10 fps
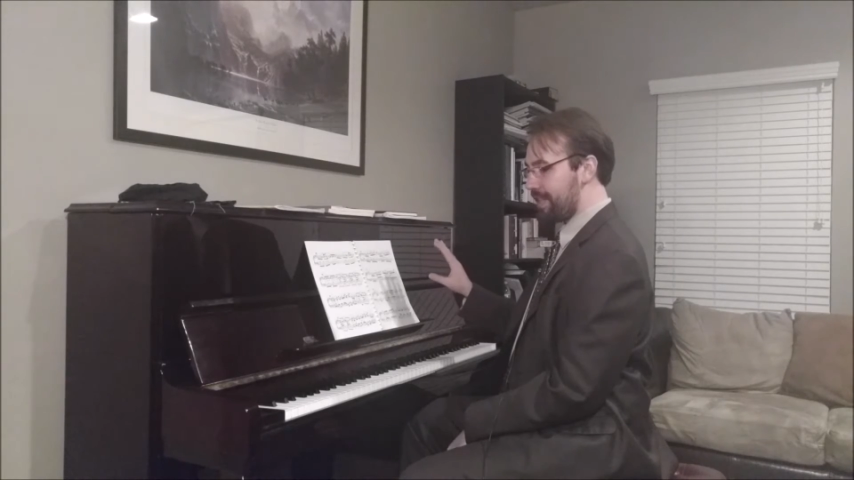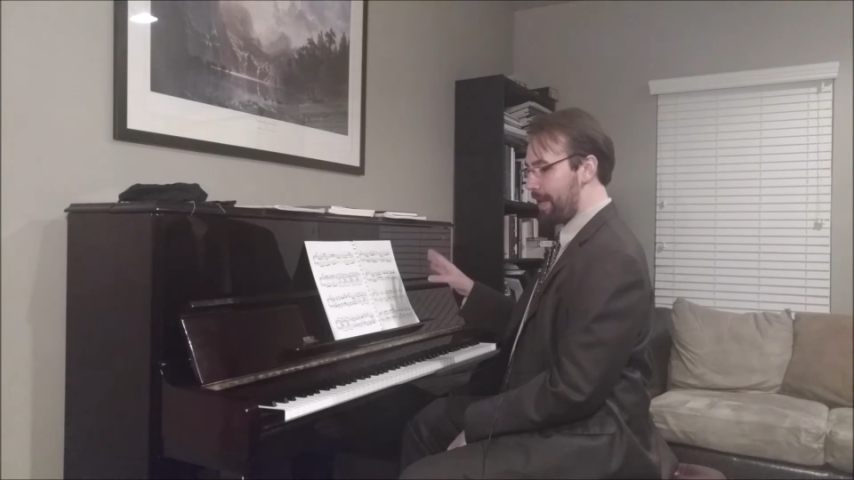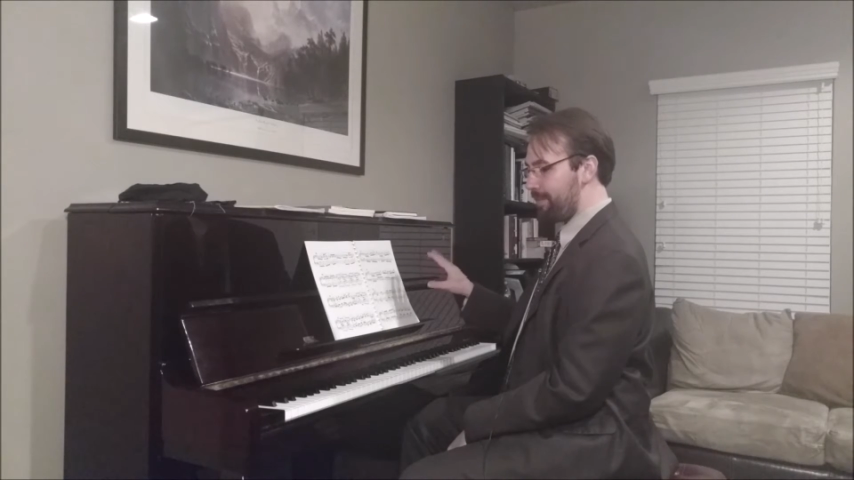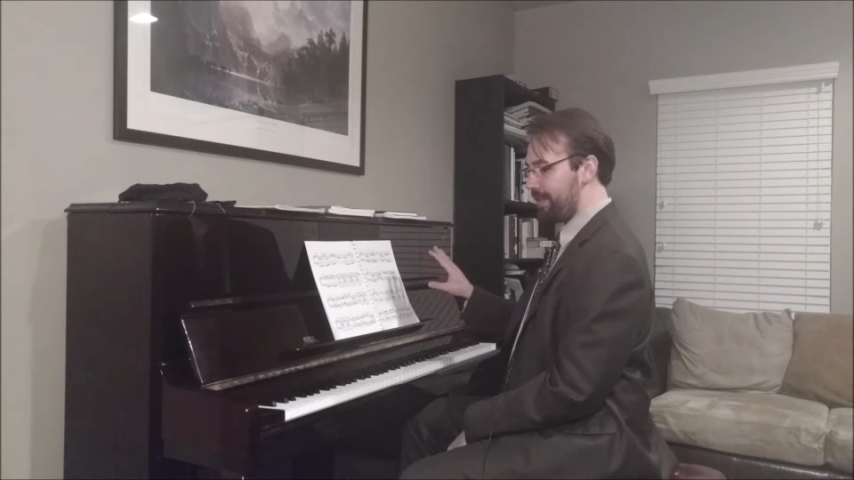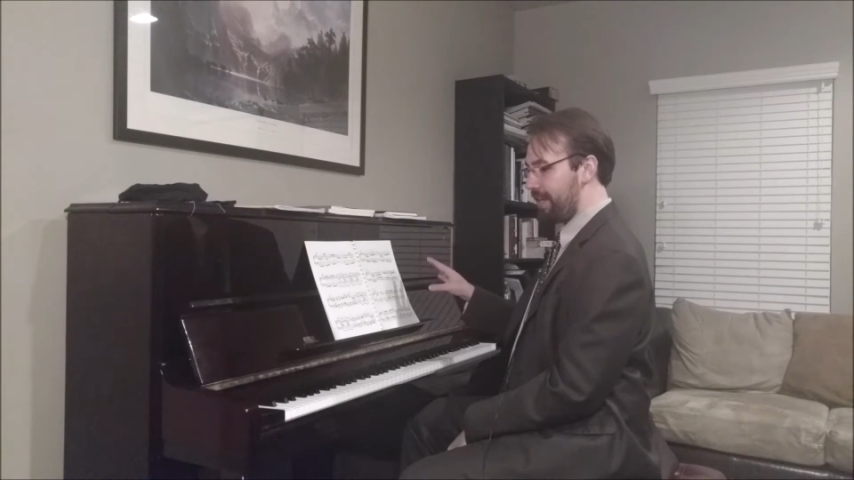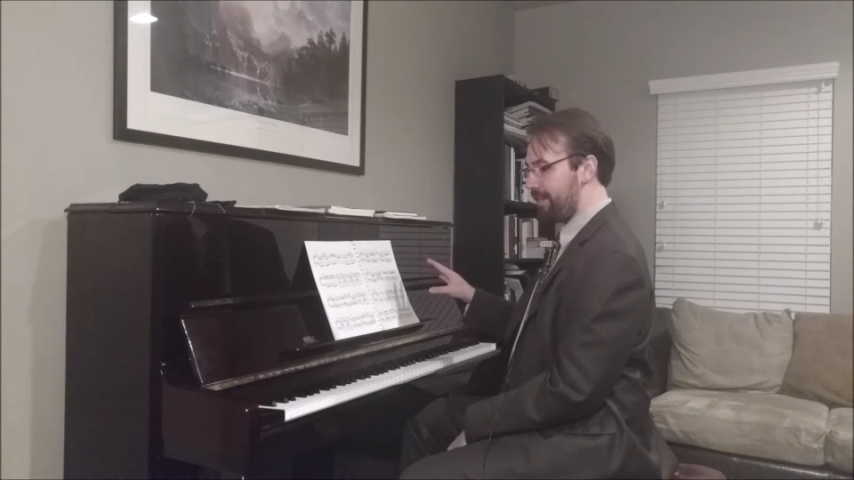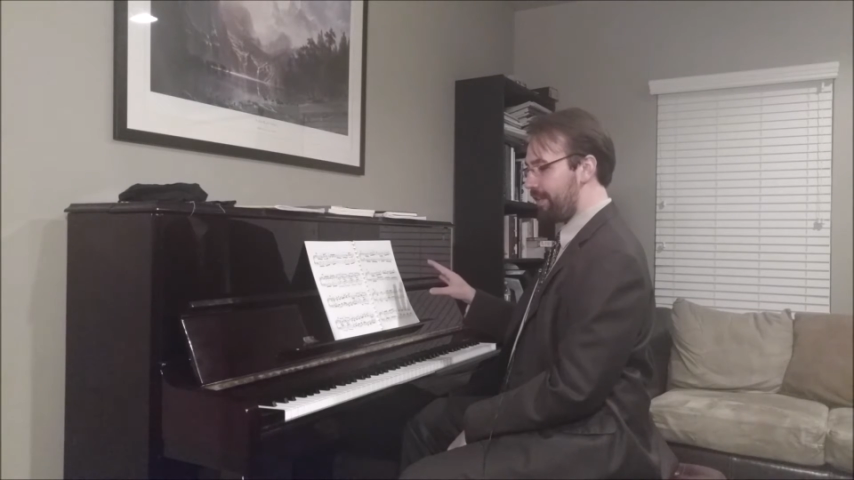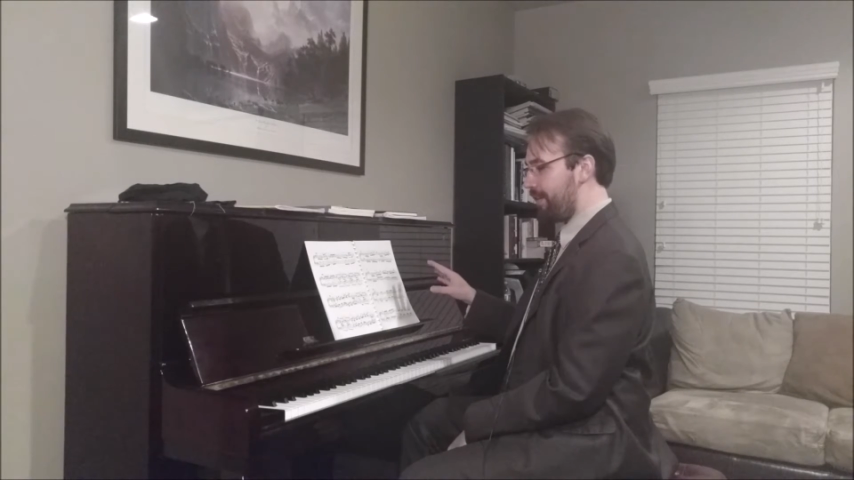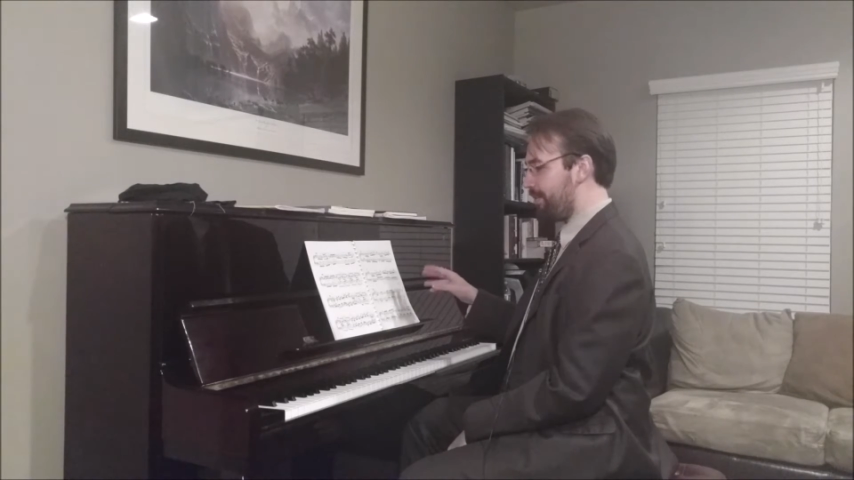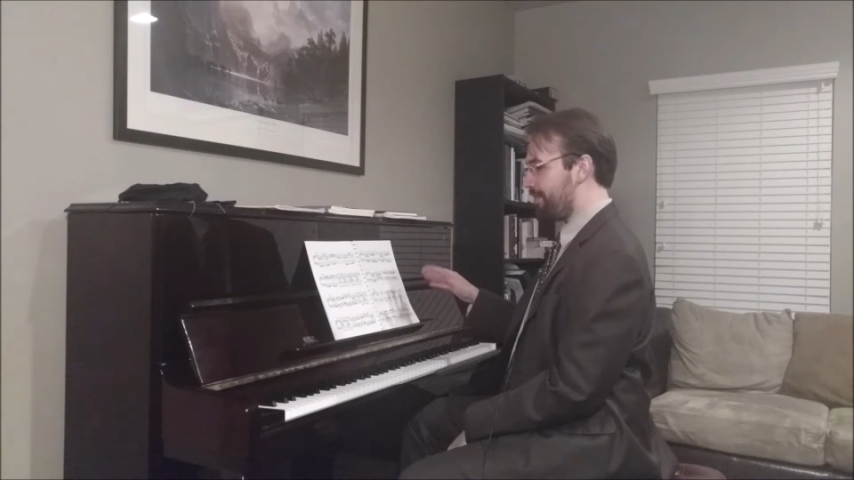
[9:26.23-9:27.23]
tap the
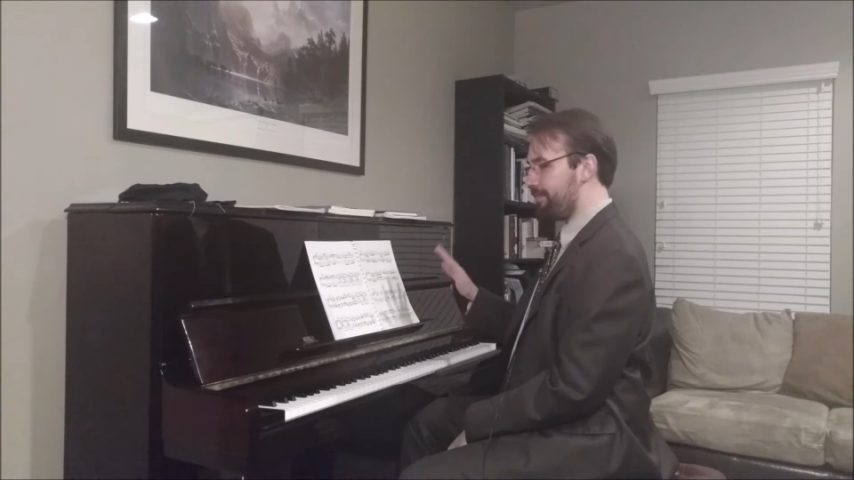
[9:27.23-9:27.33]
other